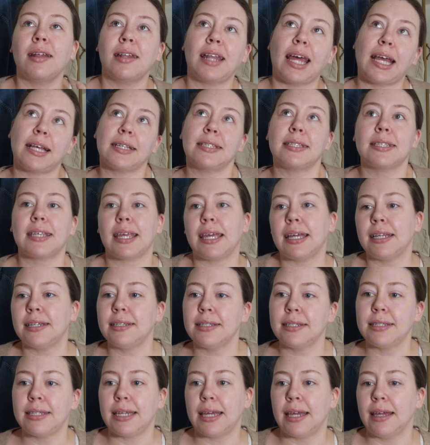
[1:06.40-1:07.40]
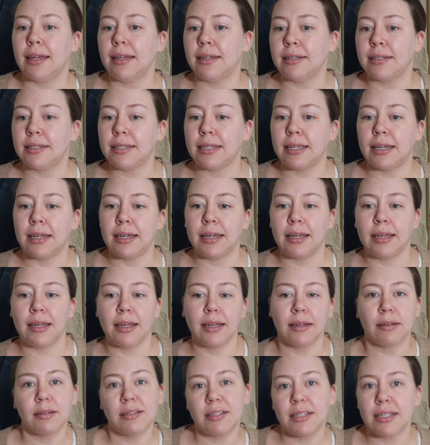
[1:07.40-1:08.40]
like skin
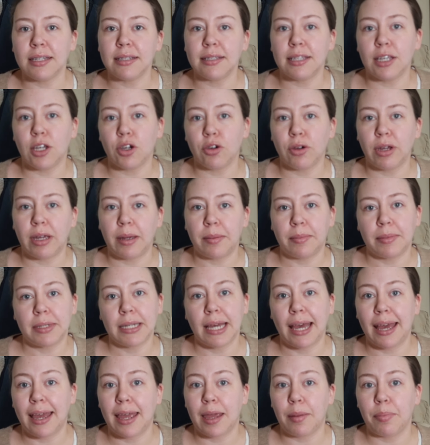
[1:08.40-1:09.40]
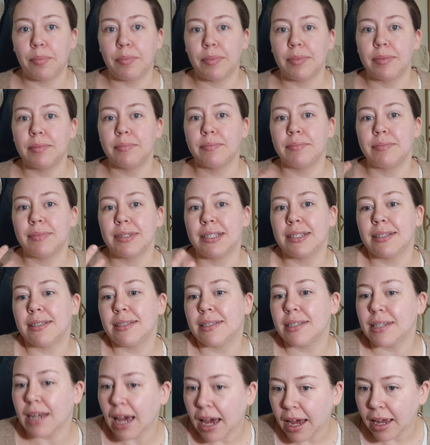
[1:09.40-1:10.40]
tinty CC cream type
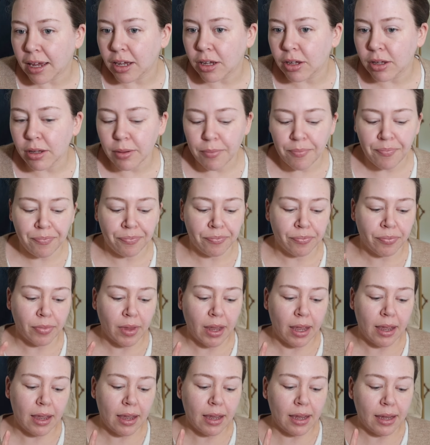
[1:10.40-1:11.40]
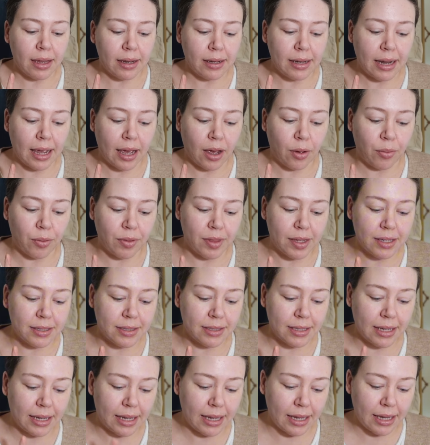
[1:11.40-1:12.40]
style. Now
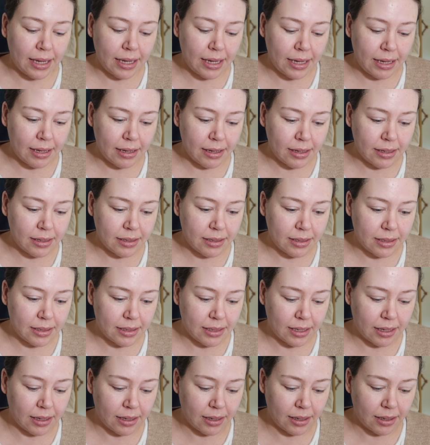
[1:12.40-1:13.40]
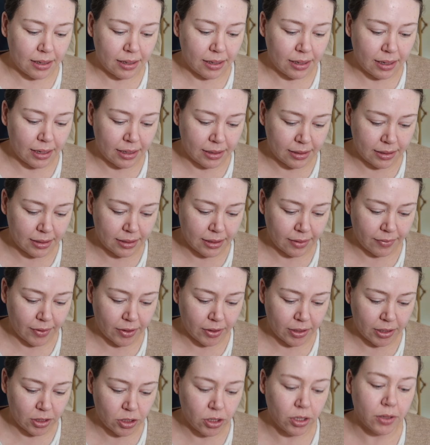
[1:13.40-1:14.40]
this is, is this a
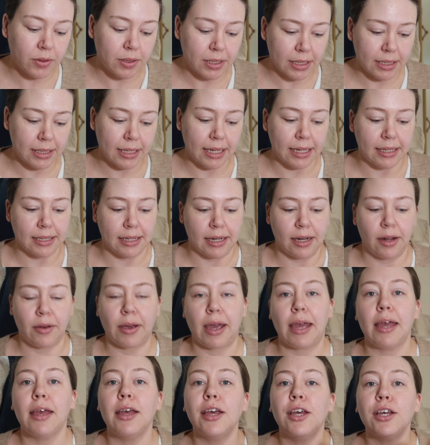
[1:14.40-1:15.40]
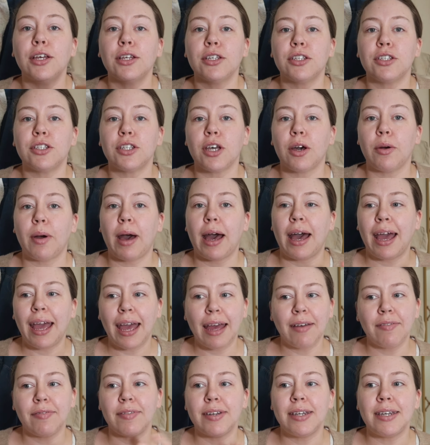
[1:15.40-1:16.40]
foundation? No, it's a skin tint. Okay, so I
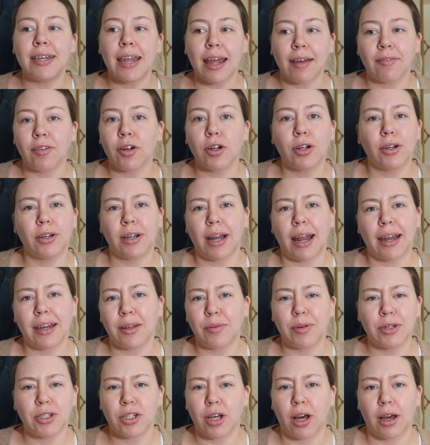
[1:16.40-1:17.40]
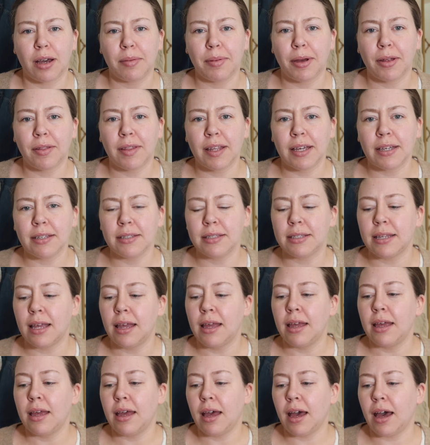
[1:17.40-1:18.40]
have never heard anyone talk about this.
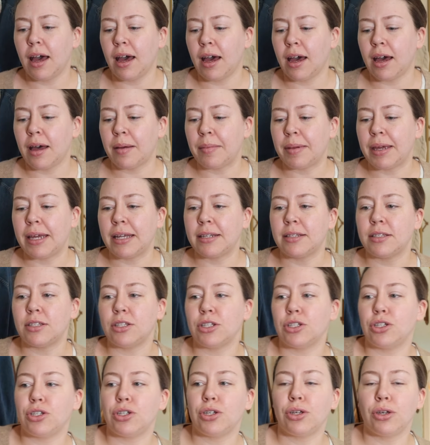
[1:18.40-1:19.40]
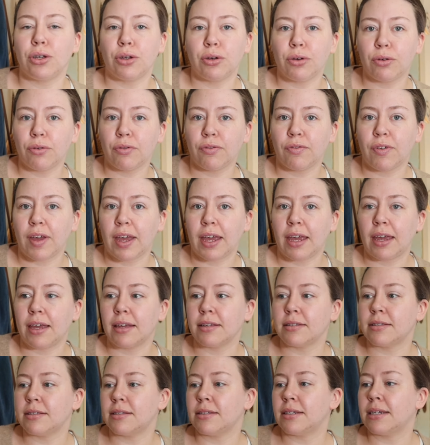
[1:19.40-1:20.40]
Um, it's the Too
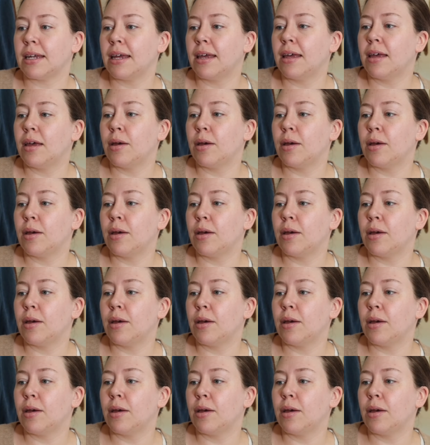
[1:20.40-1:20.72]
Faced